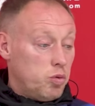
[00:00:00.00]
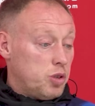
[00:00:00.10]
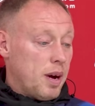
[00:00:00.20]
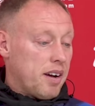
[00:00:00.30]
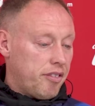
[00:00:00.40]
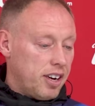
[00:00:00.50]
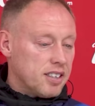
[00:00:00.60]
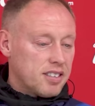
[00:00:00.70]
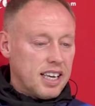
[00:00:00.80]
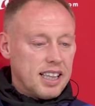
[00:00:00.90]
respectfully,
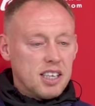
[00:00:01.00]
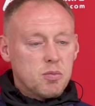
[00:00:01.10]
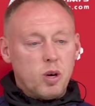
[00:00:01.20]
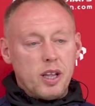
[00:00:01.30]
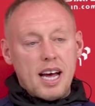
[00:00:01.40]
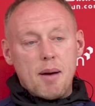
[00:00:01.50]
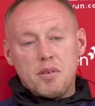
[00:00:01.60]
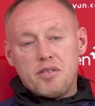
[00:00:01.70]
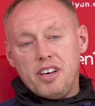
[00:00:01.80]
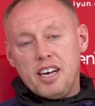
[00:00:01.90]
I say this, where the
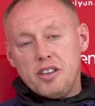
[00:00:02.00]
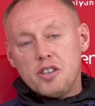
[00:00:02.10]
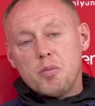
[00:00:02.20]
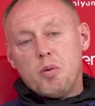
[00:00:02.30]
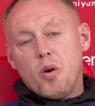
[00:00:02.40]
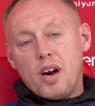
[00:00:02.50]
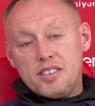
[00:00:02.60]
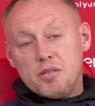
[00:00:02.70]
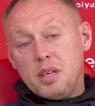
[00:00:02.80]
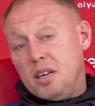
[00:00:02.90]
atmosphere and the support
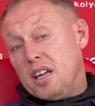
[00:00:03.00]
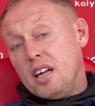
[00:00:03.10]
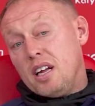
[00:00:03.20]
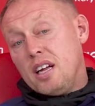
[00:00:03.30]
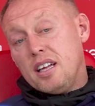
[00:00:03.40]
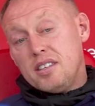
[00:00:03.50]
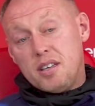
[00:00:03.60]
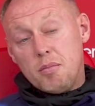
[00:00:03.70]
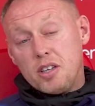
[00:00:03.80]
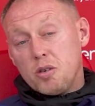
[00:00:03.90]
hasn't been
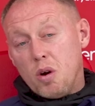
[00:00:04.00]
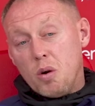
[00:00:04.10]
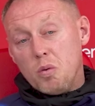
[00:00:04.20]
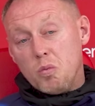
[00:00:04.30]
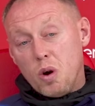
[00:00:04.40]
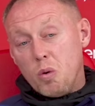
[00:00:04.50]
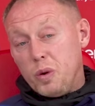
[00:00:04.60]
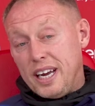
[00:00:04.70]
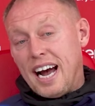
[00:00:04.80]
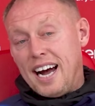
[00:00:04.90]
similar to what what
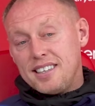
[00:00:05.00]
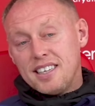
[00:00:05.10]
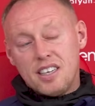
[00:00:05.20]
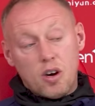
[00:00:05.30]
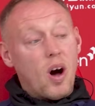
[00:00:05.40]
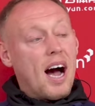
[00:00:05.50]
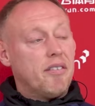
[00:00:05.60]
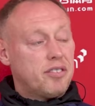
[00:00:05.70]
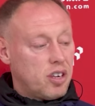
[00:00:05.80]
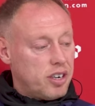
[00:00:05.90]
we had or
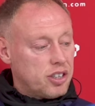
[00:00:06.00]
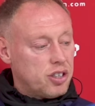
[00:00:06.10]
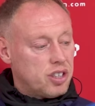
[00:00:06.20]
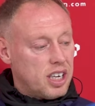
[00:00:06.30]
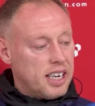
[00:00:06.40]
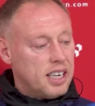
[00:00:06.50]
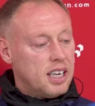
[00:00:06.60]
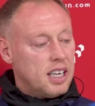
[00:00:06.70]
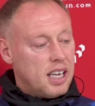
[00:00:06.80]
have. Sorry, I should say.